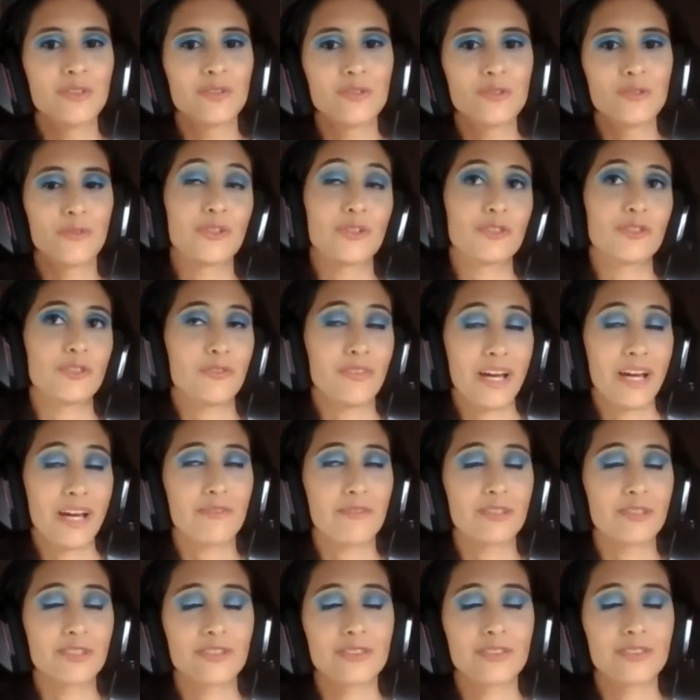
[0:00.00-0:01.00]
for
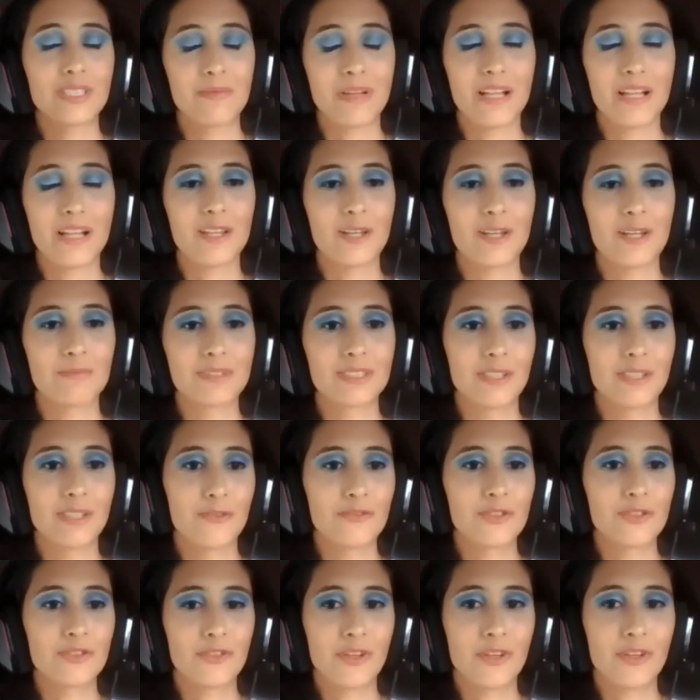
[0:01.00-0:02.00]
survivors to develop
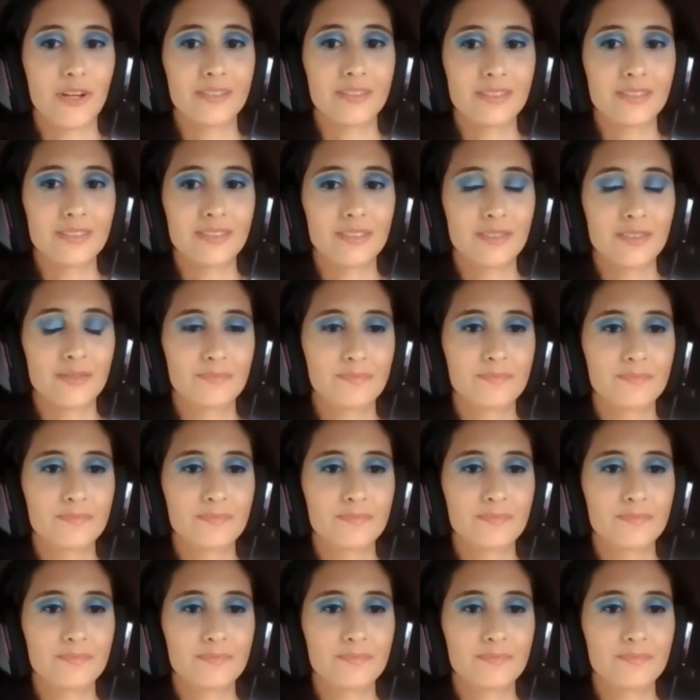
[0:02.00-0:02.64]
self trust.